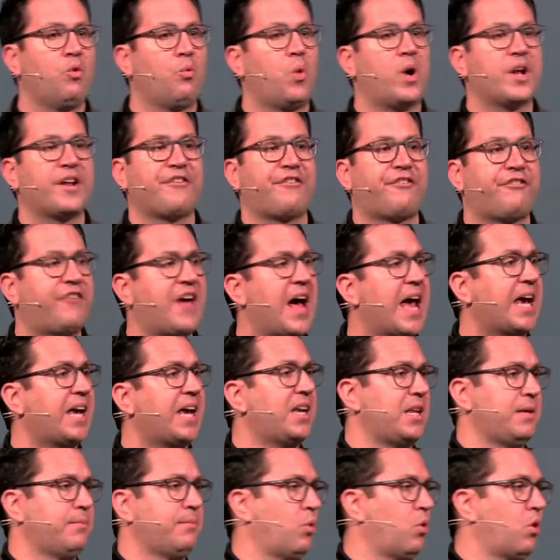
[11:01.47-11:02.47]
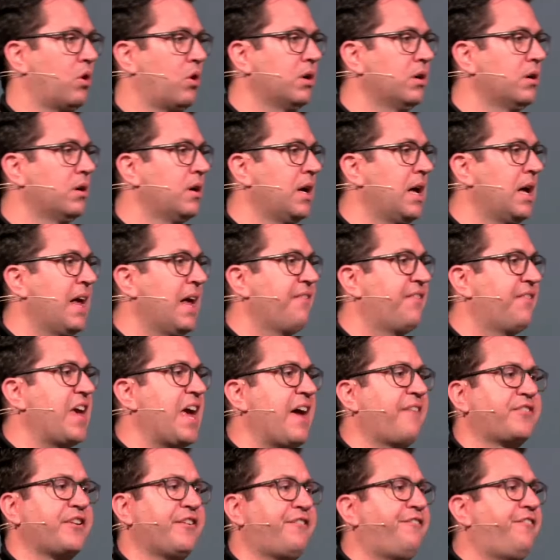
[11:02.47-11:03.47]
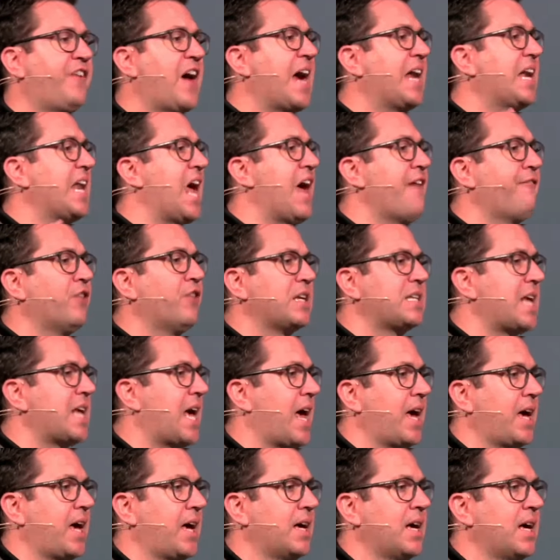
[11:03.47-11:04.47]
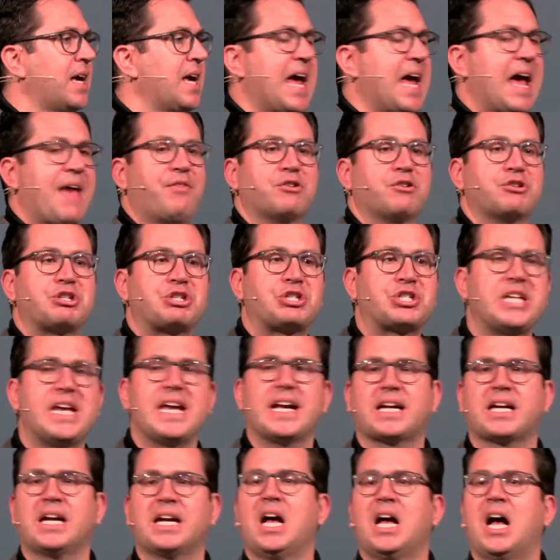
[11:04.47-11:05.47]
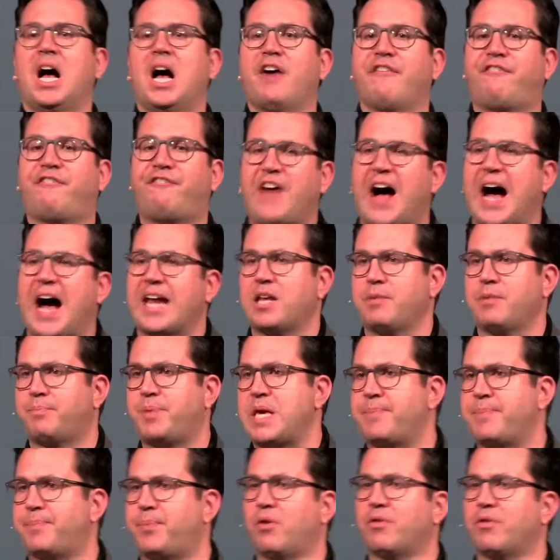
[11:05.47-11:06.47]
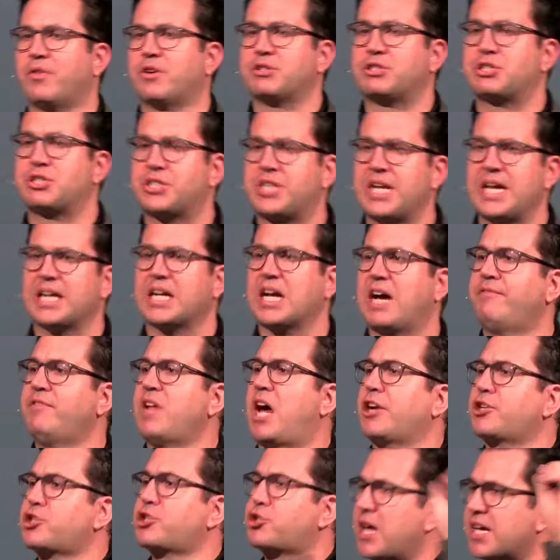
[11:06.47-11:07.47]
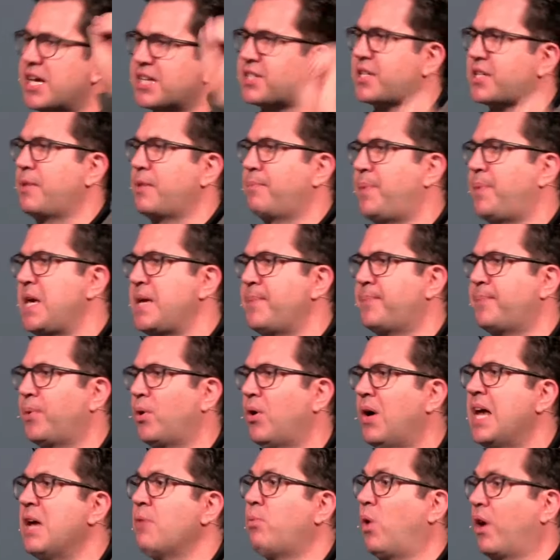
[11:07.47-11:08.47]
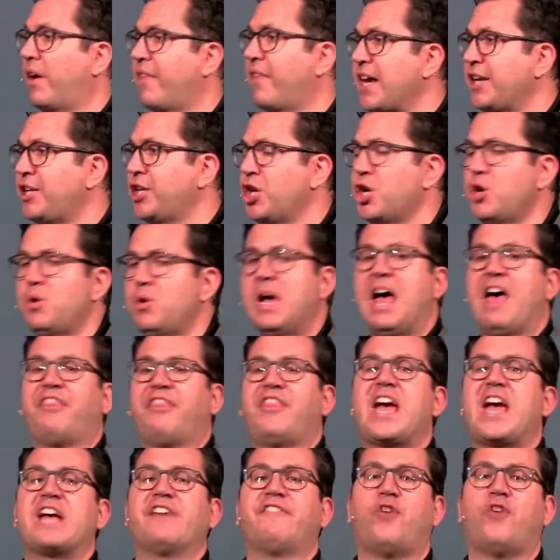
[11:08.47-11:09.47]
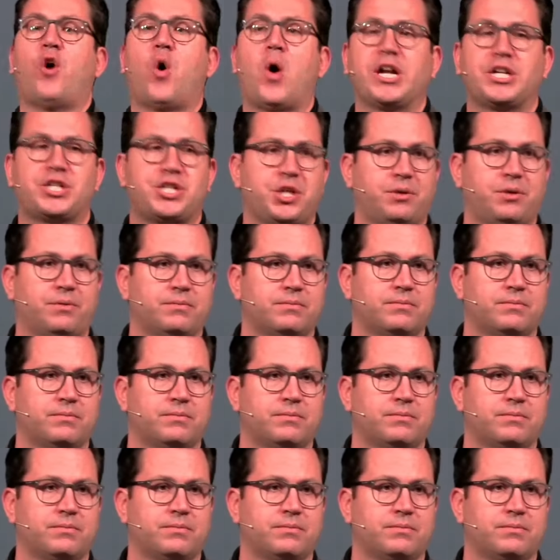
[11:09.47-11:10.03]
want to fight anymore. They have to fight every day. And they're sick of fighting people. They're sick of not trusting people. What do? They avoid you.